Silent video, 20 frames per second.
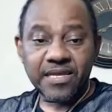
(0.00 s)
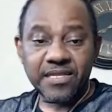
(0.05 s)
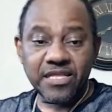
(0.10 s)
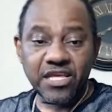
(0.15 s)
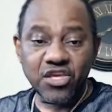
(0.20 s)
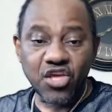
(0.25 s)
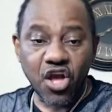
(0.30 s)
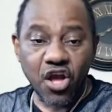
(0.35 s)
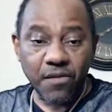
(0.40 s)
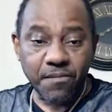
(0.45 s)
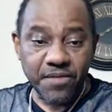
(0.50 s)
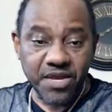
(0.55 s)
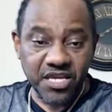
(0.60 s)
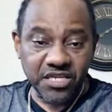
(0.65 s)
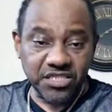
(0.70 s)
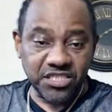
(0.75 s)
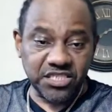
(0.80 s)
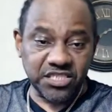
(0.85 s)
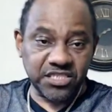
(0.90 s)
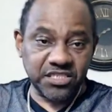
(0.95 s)
The young
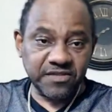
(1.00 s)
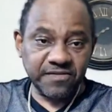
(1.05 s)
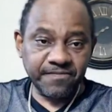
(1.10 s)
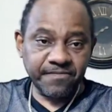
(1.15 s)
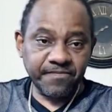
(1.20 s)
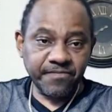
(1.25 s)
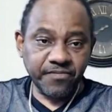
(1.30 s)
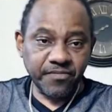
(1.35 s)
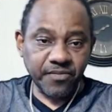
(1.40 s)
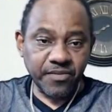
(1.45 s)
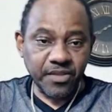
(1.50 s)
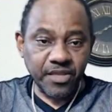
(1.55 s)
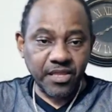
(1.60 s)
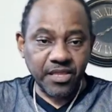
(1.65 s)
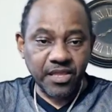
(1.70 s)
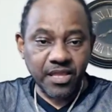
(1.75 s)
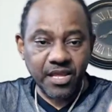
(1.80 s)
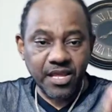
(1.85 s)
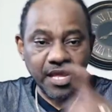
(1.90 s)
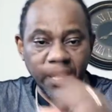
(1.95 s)
miss.
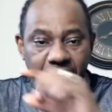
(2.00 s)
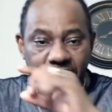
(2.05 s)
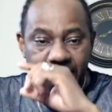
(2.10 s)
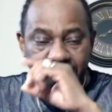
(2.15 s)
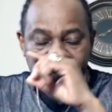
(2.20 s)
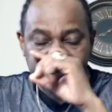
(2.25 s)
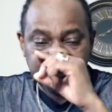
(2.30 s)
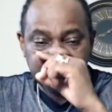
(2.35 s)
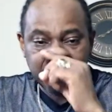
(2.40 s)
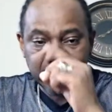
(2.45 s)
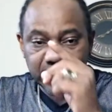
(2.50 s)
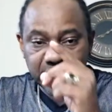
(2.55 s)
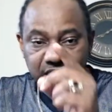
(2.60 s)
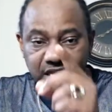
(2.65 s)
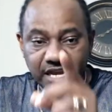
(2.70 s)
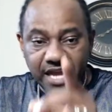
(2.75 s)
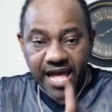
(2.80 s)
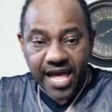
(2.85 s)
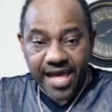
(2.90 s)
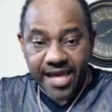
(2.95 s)
I think
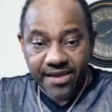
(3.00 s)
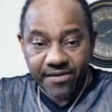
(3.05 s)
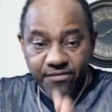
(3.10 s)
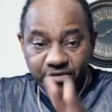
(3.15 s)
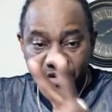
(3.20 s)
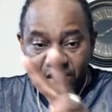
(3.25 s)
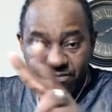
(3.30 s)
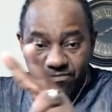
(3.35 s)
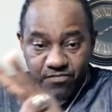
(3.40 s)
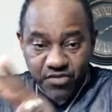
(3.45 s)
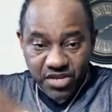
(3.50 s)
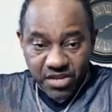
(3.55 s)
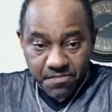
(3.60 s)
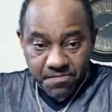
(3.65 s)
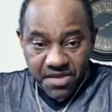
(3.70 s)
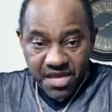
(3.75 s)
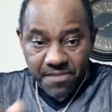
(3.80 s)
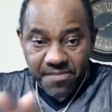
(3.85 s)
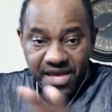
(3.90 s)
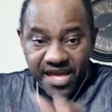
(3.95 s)
the guy with the
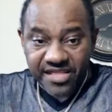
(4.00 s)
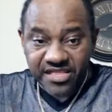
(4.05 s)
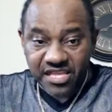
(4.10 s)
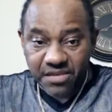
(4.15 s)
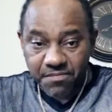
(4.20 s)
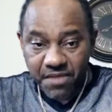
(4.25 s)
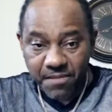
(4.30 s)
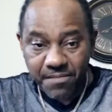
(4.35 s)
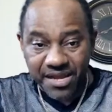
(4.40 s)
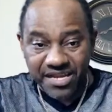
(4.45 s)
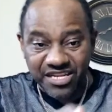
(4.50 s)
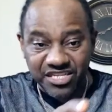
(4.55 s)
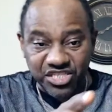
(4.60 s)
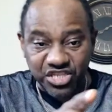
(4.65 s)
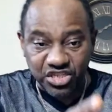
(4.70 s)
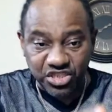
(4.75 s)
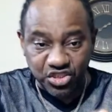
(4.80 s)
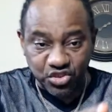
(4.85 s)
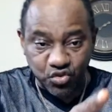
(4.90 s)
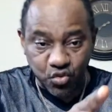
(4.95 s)
baby and thing. Remember this
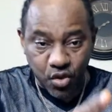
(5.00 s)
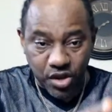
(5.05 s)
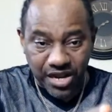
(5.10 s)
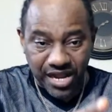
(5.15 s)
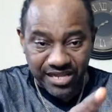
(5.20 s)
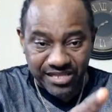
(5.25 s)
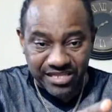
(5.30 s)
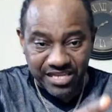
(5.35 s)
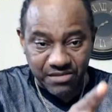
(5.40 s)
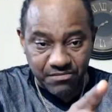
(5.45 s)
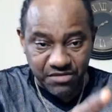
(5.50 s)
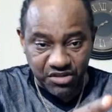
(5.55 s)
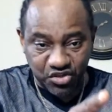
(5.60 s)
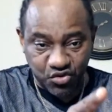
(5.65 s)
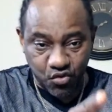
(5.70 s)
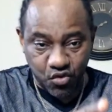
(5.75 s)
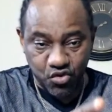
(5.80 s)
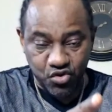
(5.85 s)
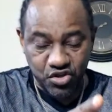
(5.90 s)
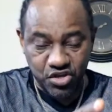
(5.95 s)
a soak I think me
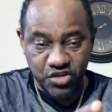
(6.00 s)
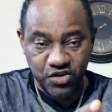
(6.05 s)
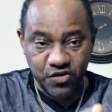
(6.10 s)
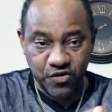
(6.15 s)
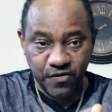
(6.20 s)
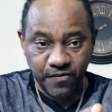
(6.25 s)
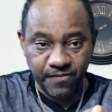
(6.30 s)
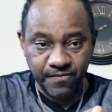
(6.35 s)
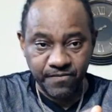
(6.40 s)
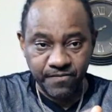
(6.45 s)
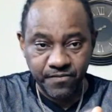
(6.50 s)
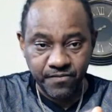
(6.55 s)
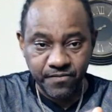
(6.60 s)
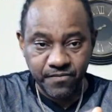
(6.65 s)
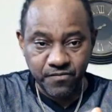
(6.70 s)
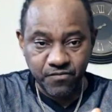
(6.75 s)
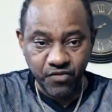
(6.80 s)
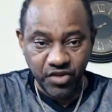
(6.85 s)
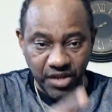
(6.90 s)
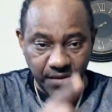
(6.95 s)
showing you know.
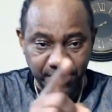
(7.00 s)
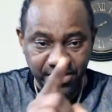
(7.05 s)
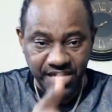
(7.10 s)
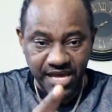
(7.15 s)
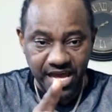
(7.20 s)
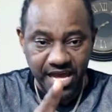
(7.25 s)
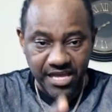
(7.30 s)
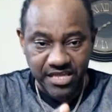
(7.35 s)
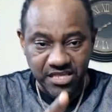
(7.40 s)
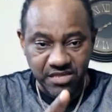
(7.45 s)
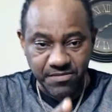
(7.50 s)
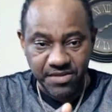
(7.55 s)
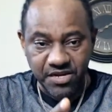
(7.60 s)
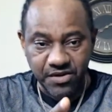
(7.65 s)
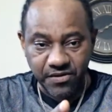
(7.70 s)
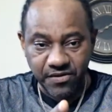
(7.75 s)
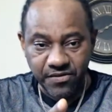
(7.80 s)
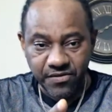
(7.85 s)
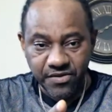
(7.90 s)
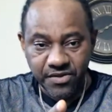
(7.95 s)
With them charge him, you
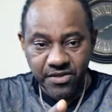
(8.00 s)
know.